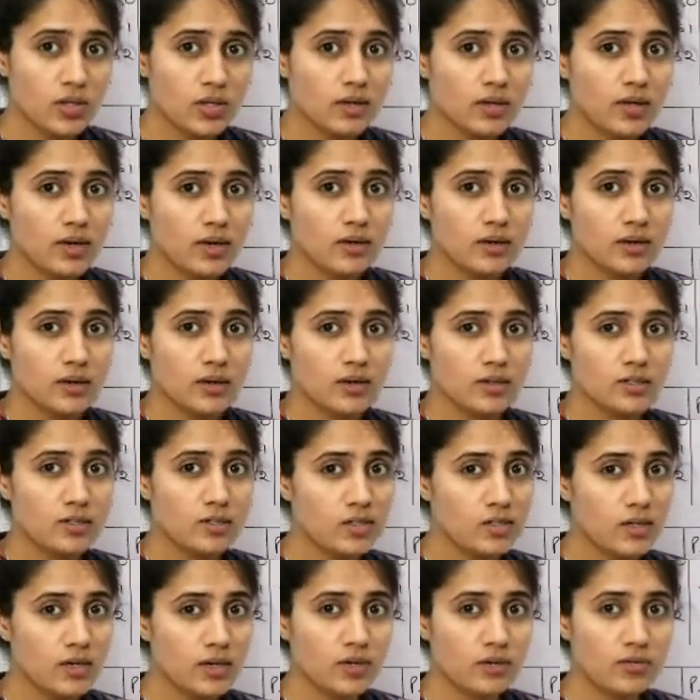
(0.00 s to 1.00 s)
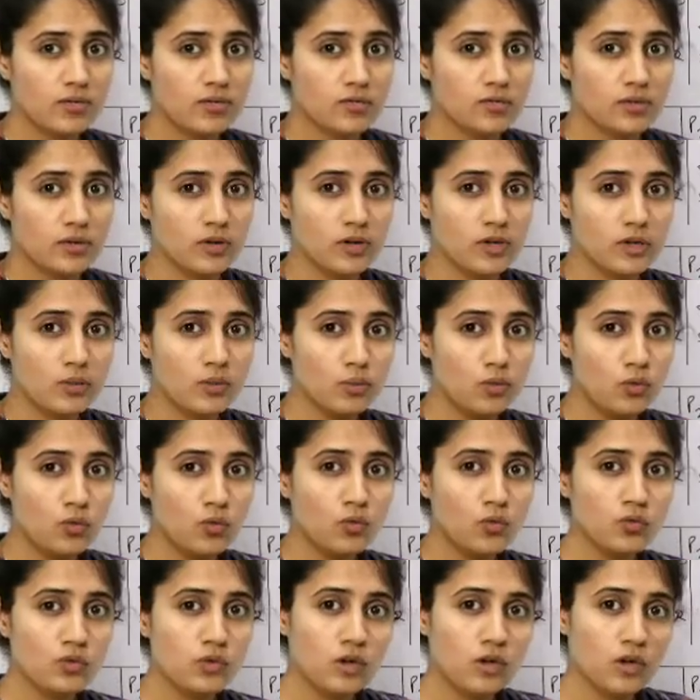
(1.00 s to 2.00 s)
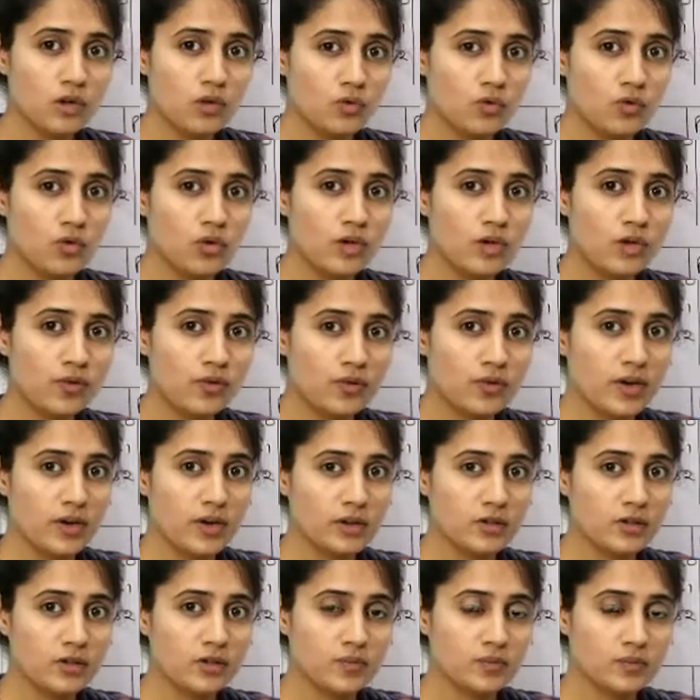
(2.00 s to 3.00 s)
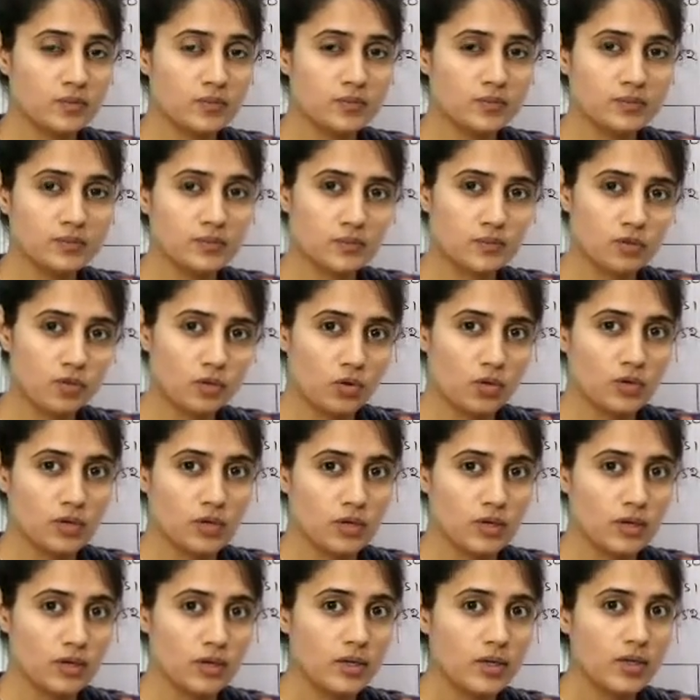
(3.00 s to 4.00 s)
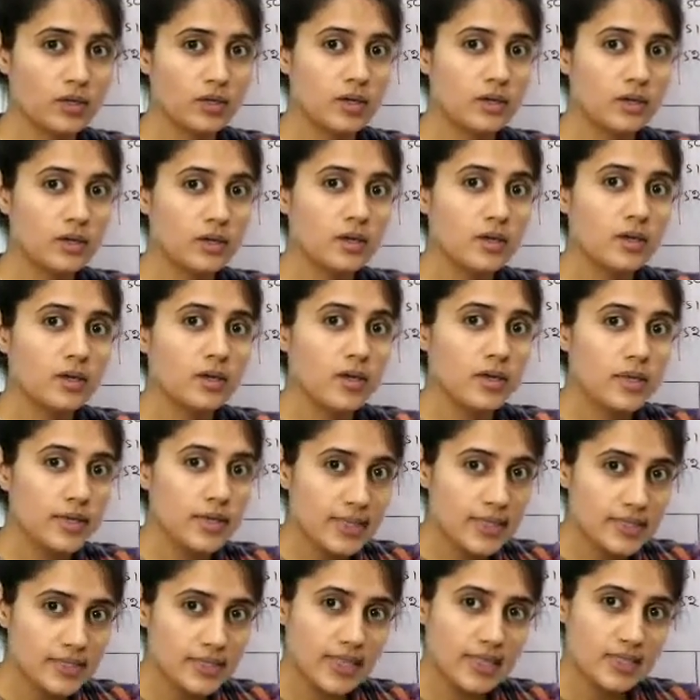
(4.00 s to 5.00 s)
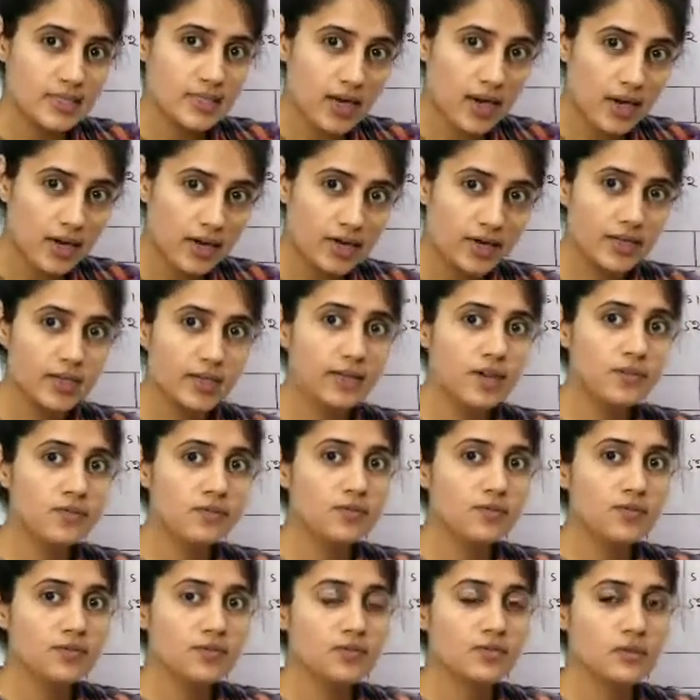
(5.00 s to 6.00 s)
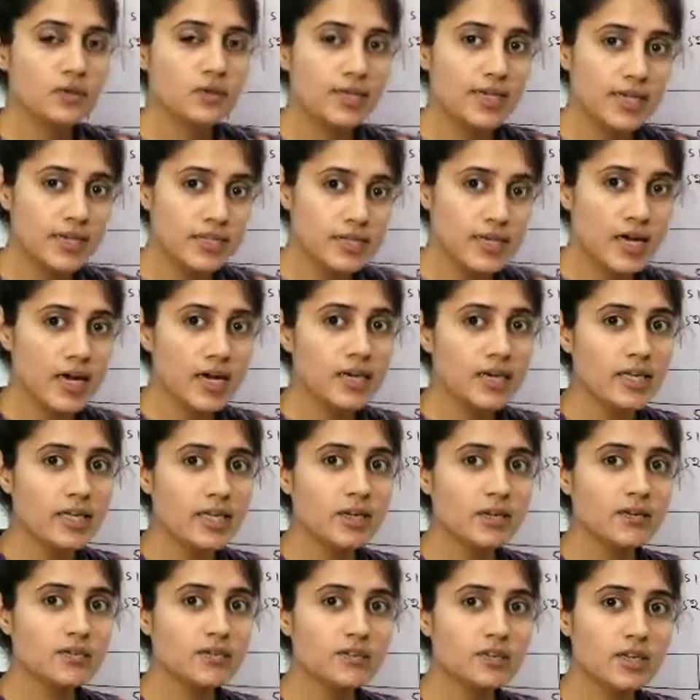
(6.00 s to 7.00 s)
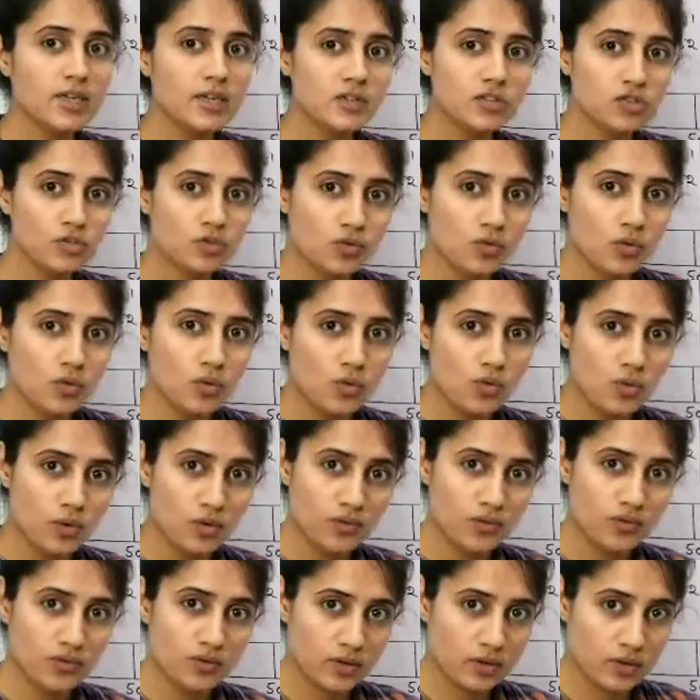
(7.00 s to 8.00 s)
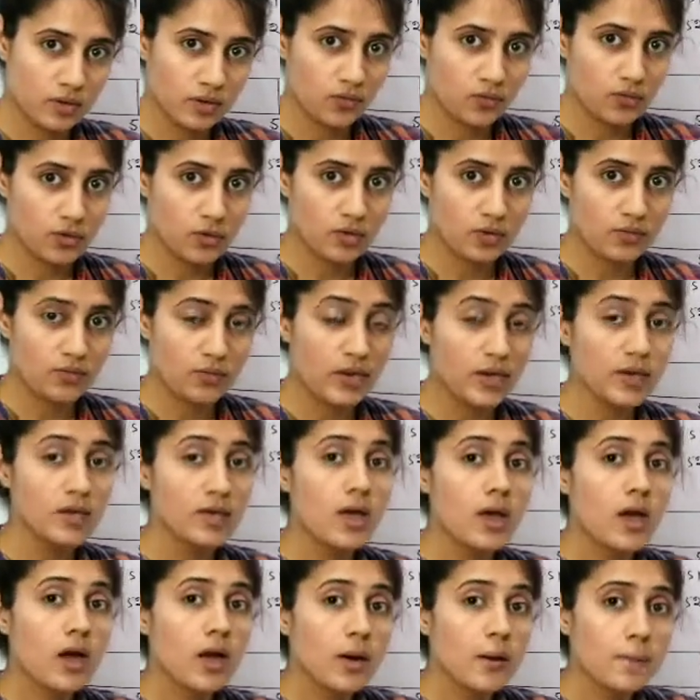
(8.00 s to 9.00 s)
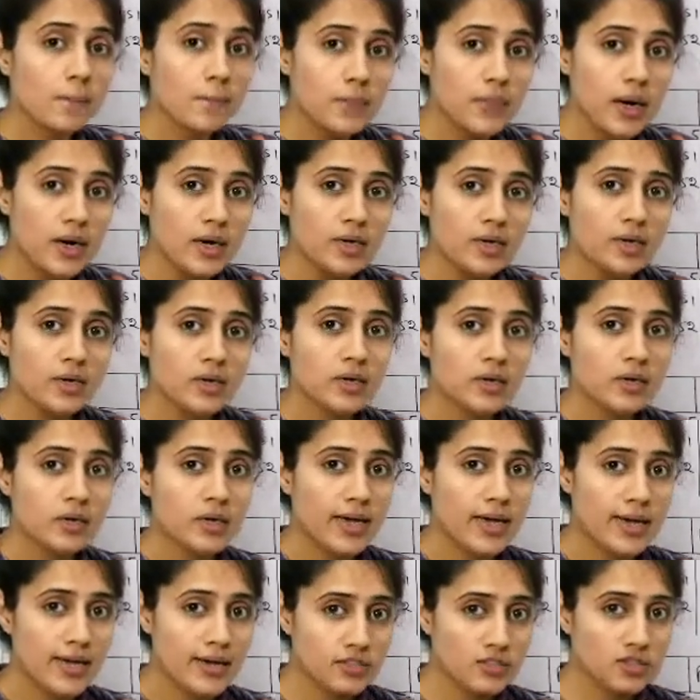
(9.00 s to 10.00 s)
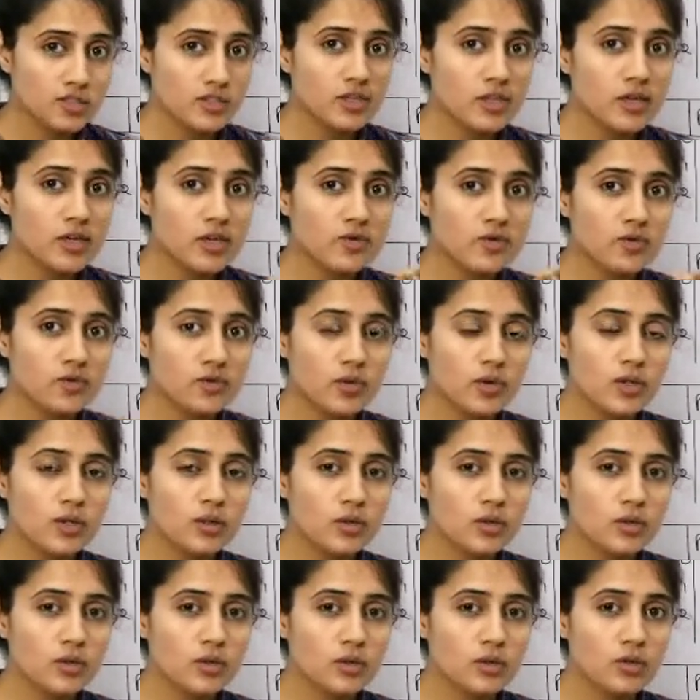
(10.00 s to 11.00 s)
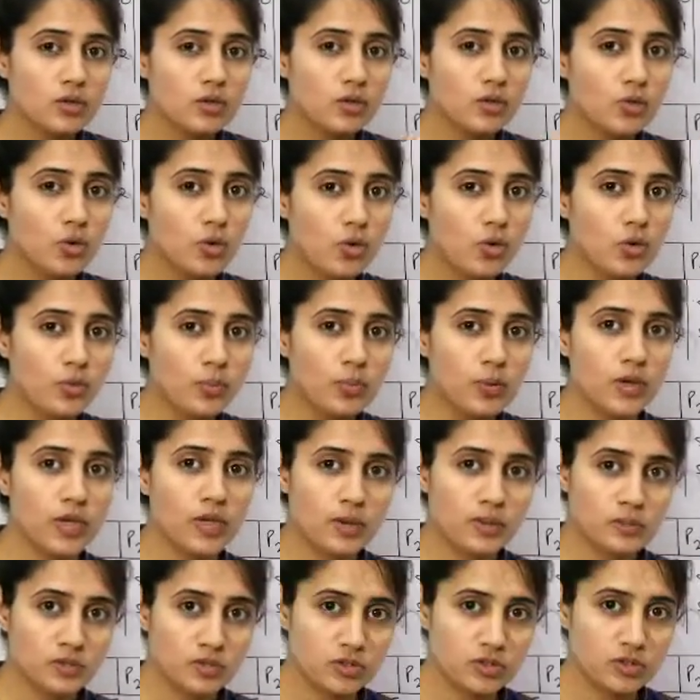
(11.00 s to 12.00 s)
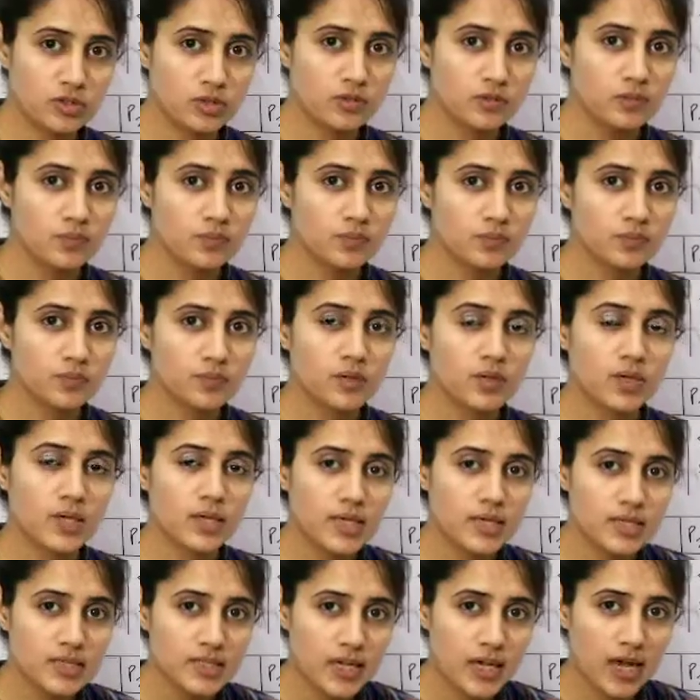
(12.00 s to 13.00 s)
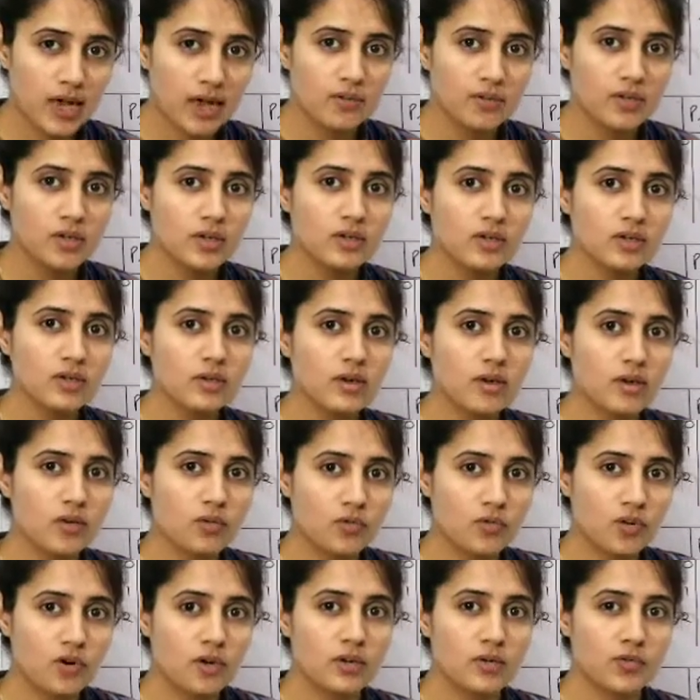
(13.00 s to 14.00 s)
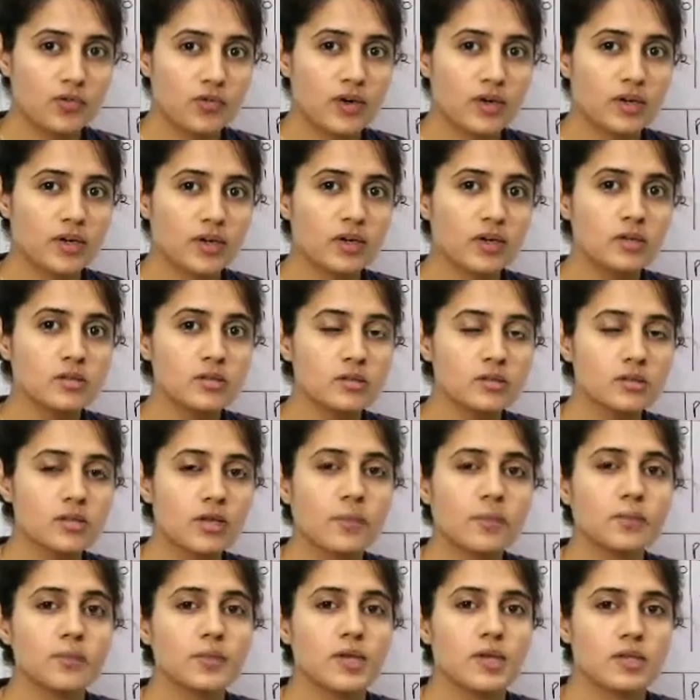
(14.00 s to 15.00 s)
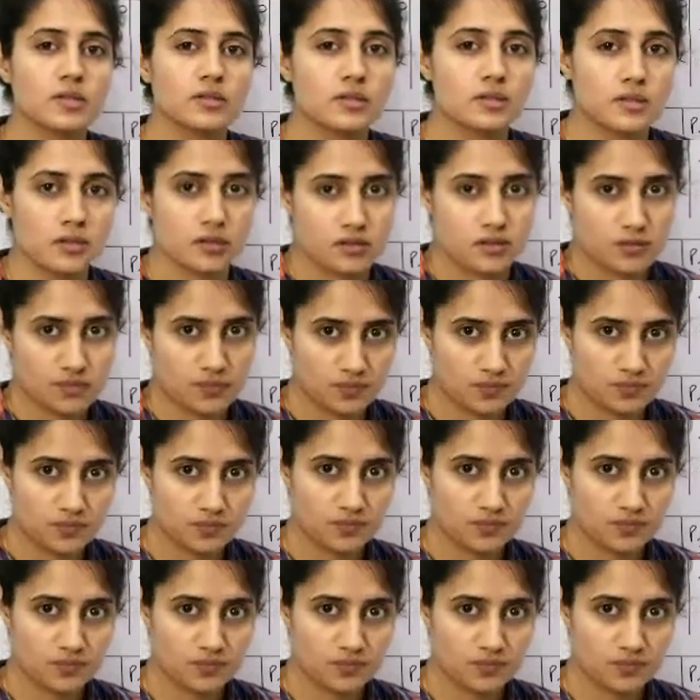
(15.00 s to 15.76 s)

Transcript: that SJF remove the convoy effect totally. Yes, in SRTF there is no convoy effect, but SJF with known preemption is having convoy effect in some cases.